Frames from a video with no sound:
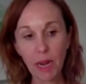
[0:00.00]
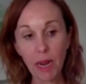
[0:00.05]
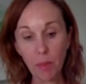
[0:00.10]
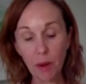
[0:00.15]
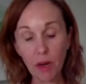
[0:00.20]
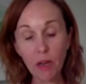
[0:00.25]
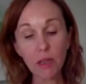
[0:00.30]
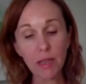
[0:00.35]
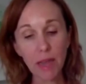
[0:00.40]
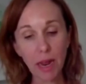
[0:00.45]

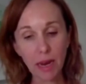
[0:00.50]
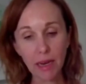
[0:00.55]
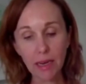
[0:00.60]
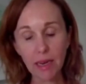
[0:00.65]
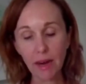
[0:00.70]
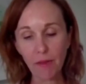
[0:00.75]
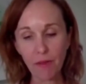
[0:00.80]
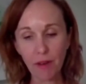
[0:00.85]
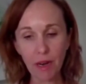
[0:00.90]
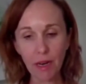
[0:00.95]
because that
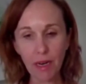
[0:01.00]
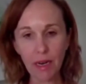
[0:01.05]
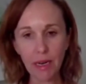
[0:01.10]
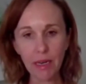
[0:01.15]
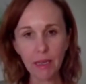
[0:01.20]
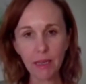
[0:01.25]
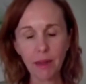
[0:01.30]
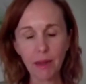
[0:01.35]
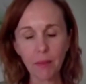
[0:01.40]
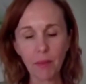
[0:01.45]
definitely
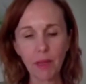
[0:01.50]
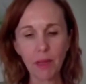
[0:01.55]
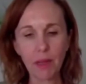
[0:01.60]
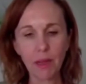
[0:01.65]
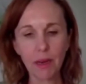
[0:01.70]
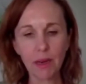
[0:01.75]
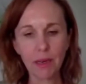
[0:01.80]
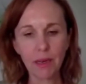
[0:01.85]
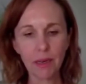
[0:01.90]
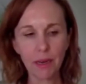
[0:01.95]
is something
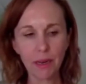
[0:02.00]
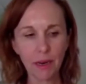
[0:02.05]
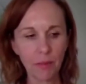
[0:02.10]
that